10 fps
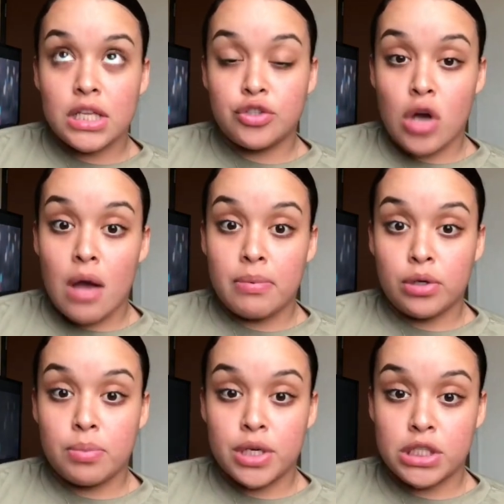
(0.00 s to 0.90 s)
drop and
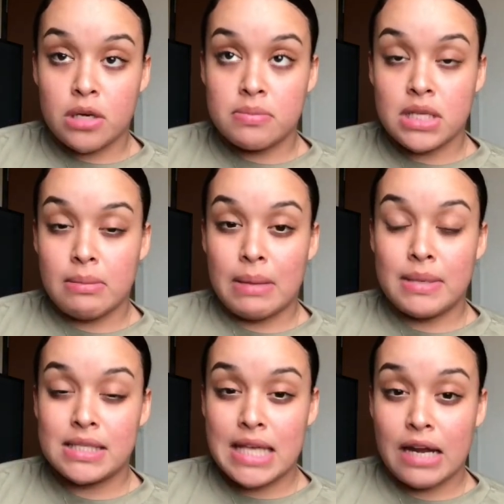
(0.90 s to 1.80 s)
do push-ups and made
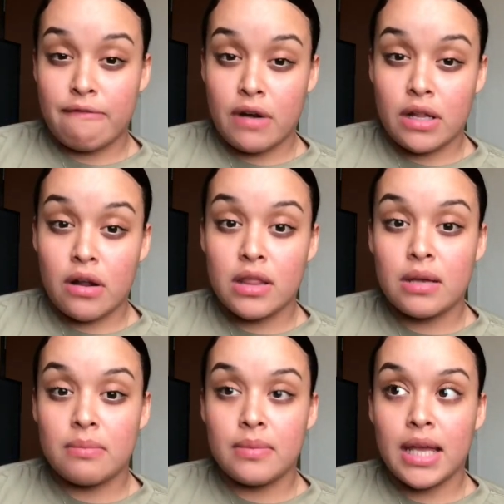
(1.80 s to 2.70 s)
me stand in front of all of
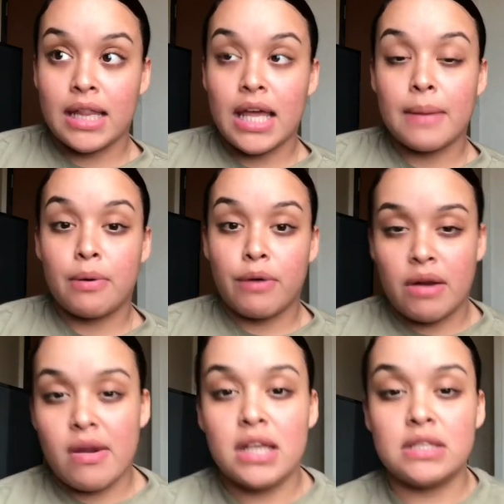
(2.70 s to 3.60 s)
them in like
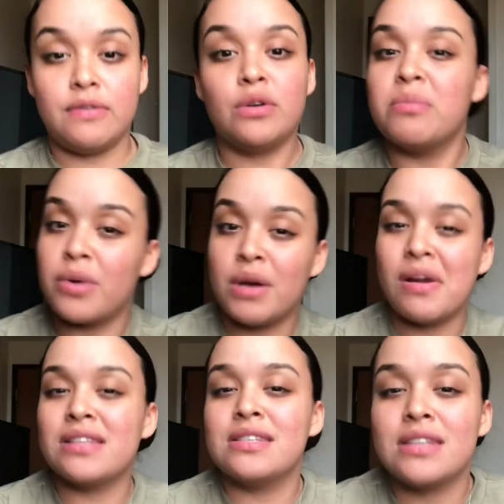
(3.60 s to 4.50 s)
parade rest. If you know what parade
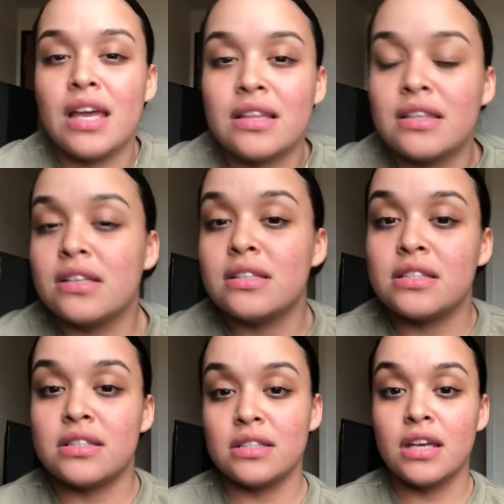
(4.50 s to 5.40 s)
rest is, like
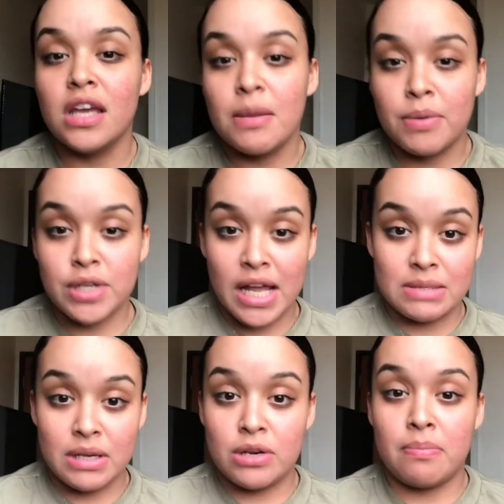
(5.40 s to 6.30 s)
this. Put your
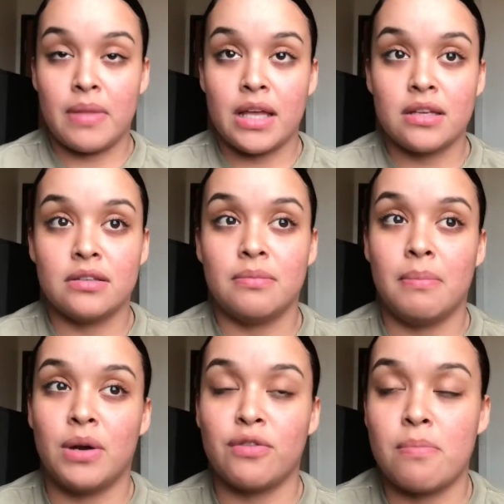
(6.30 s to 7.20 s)
hands behind your like
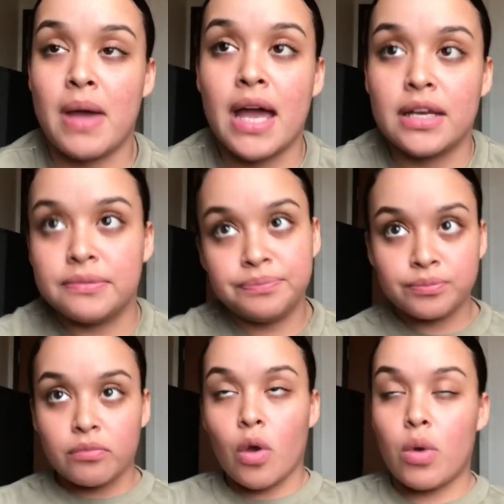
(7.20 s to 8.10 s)
middle of your back,
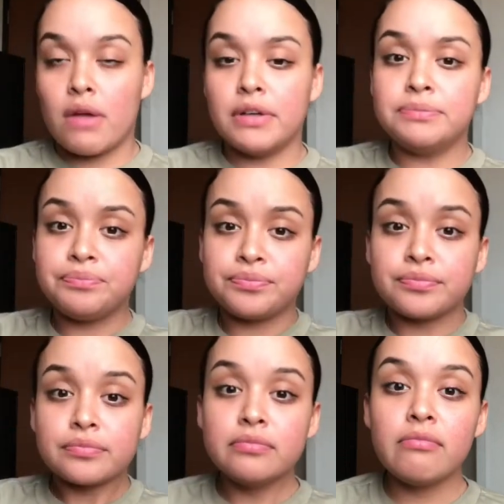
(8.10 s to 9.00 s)
whatever.
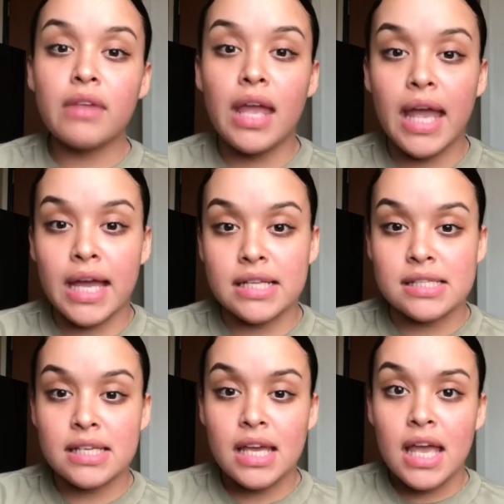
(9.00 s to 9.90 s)

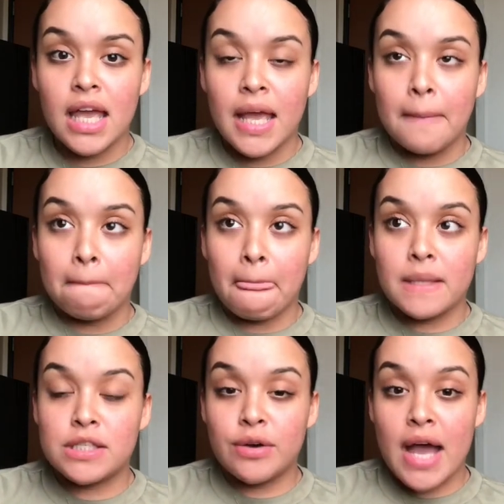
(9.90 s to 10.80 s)
And
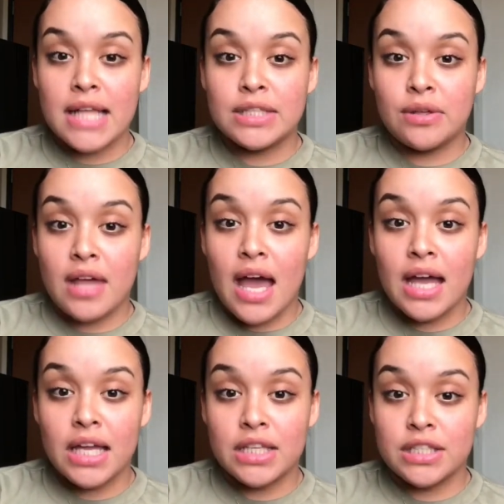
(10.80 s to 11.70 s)
so I had to do
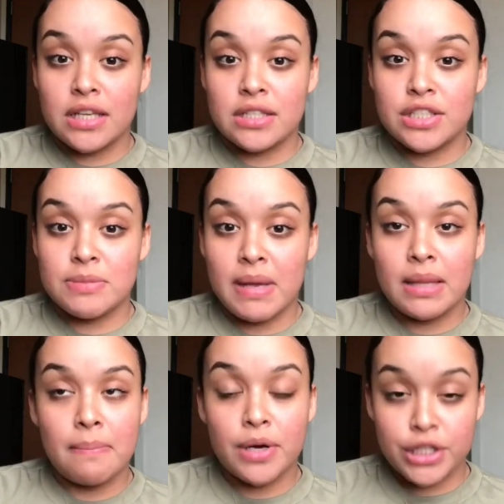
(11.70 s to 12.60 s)
that, and then she made
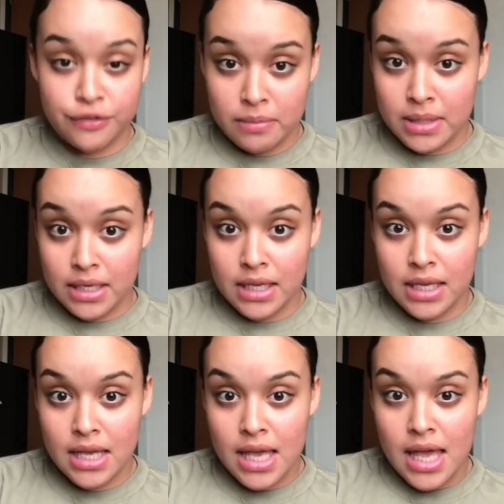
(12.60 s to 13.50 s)
them push for me,
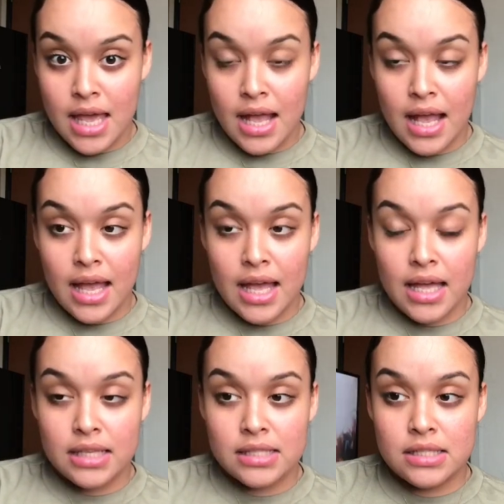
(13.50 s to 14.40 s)

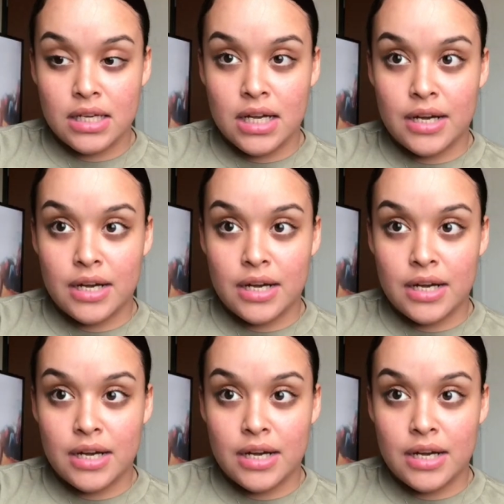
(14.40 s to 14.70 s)
and